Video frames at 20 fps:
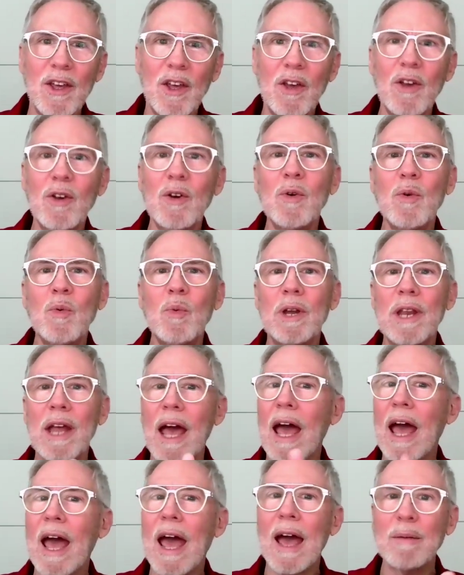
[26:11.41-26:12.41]
you
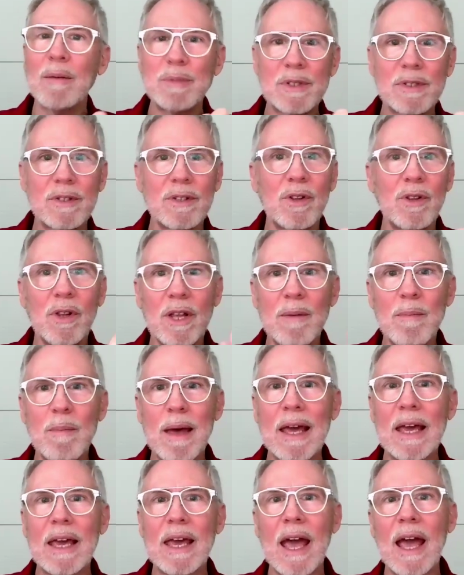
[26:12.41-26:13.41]
would absolutely
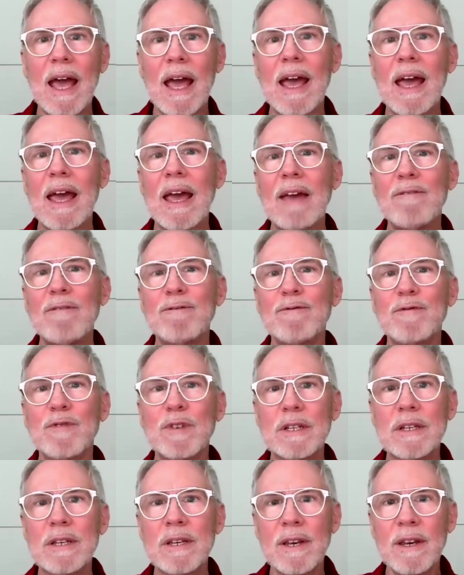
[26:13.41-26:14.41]
make a
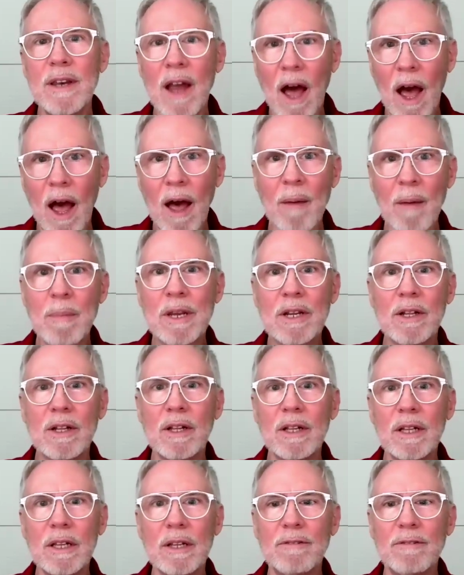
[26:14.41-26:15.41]

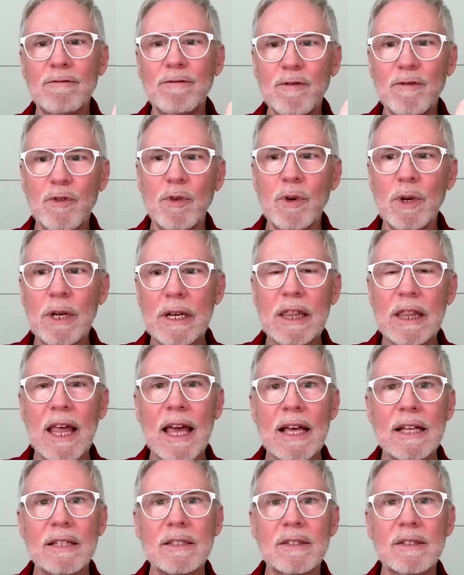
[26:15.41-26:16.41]
phenomenal
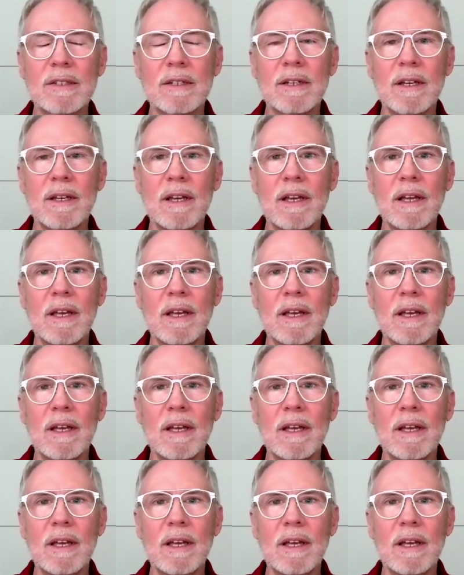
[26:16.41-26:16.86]
freelance